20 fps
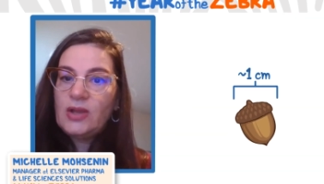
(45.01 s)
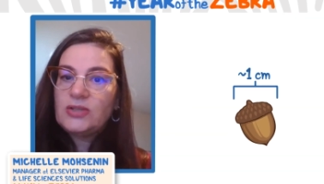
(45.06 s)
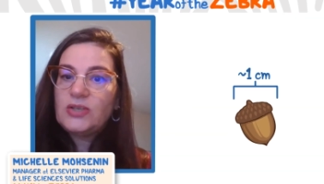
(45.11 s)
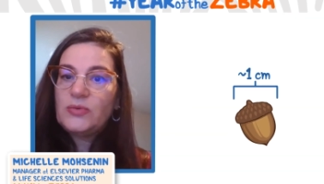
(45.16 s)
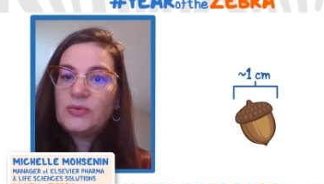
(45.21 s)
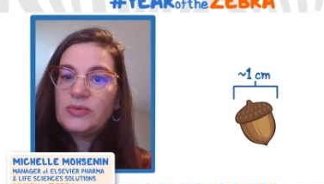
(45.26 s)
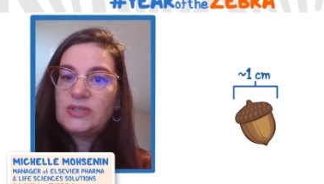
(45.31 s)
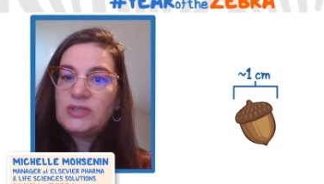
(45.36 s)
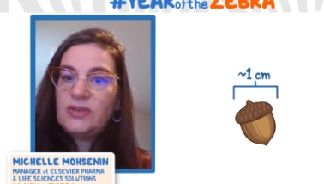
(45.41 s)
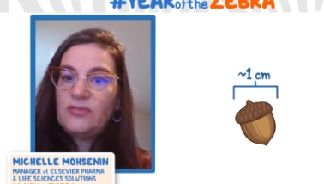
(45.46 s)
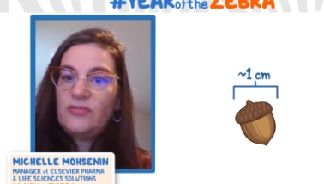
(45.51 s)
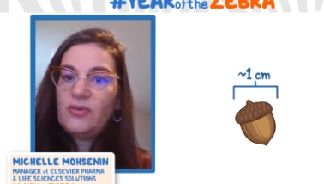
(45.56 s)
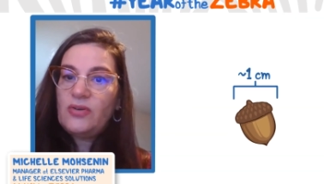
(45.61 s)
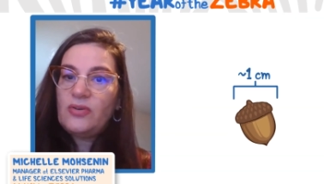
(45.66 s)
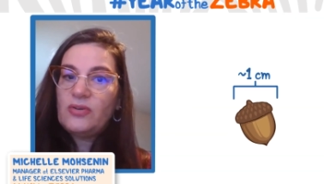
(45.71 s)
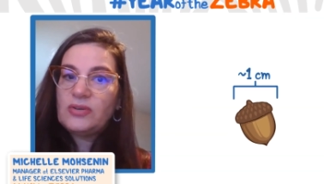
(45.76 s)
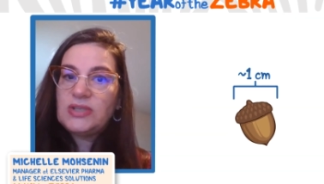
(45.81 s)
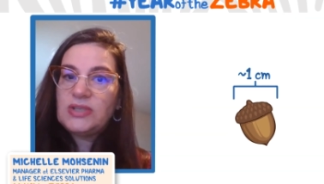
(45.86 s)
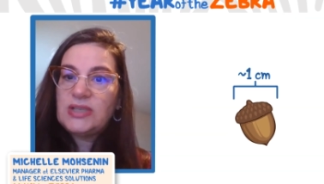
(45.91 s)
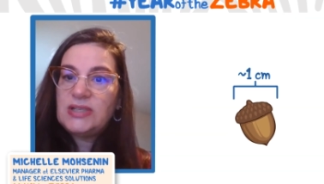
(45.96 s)
so it was
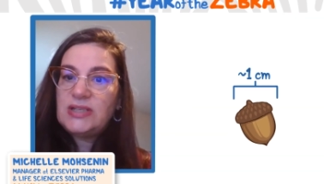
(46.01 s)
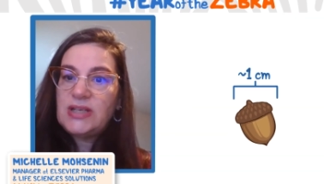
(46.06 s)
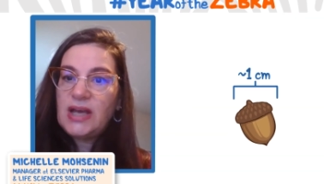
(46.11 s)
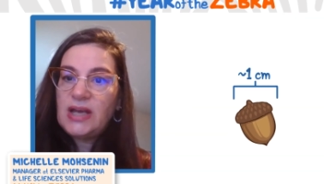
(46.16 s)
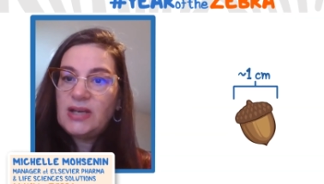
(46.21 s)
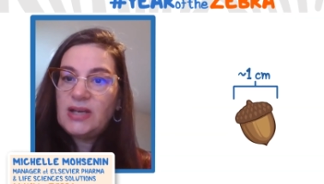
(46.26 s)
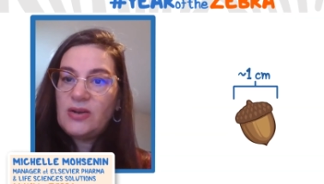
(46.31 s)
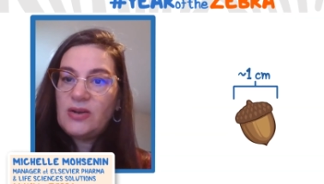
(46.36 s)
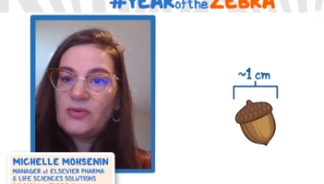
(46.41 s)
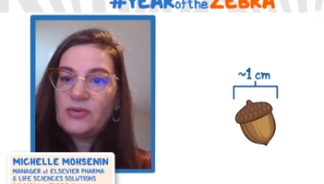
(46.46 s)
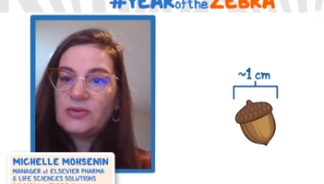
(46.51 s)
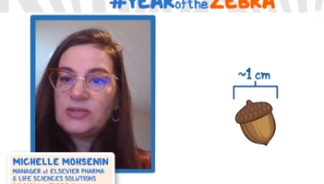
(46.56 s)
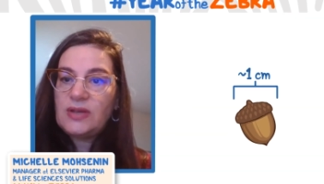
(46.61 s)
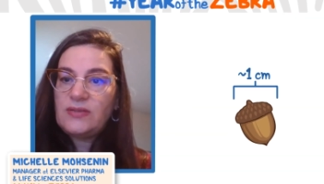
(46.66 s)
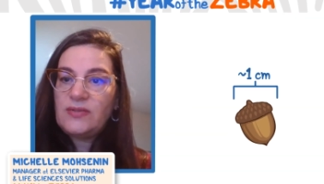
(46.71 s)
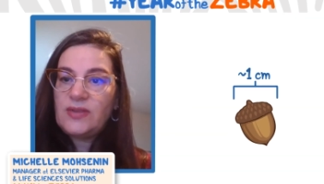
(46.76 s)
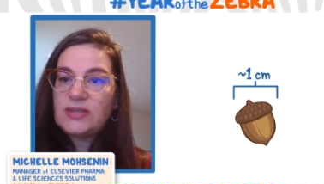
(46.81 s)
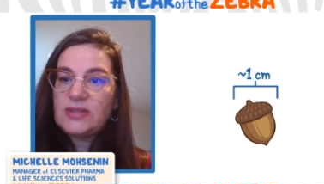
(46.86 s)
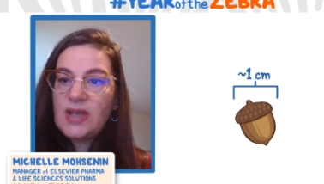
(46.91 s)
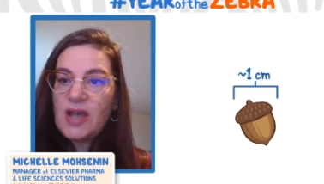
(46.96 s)
difficult to diagnose at
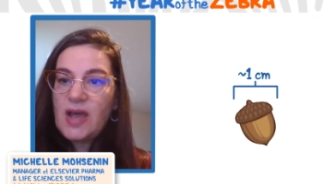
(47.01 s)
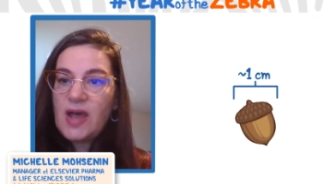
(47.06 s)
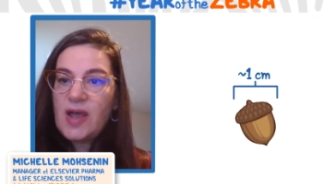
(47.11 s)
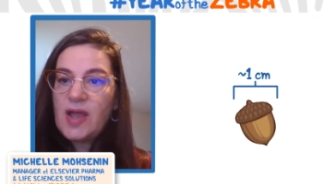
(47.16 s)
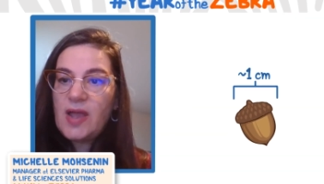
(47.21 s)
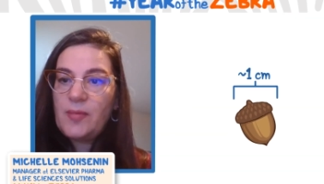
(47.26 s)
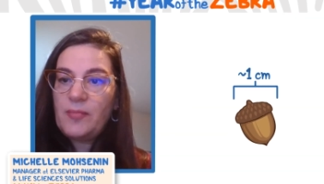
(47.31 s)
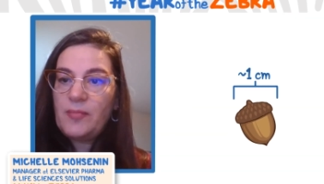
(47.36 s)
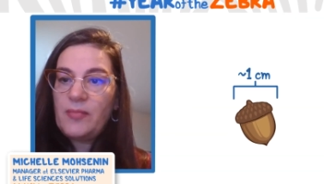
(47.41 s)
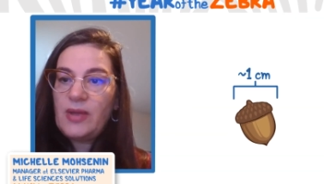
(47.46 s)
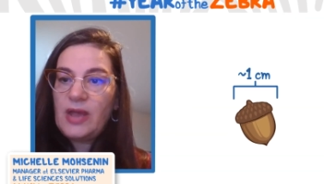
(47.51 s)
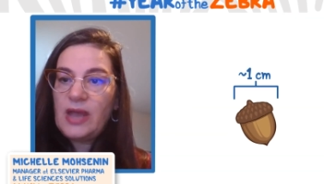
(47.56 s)
the time,